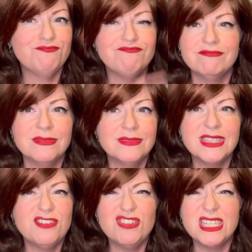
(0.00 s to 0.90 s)

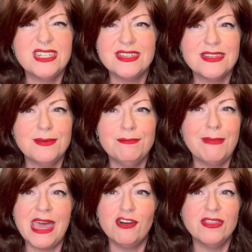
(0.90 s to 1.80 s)
it really doesn't
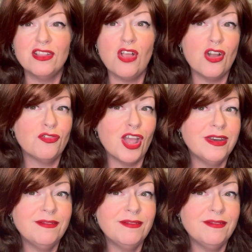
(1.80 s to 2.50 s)
matter in the long run.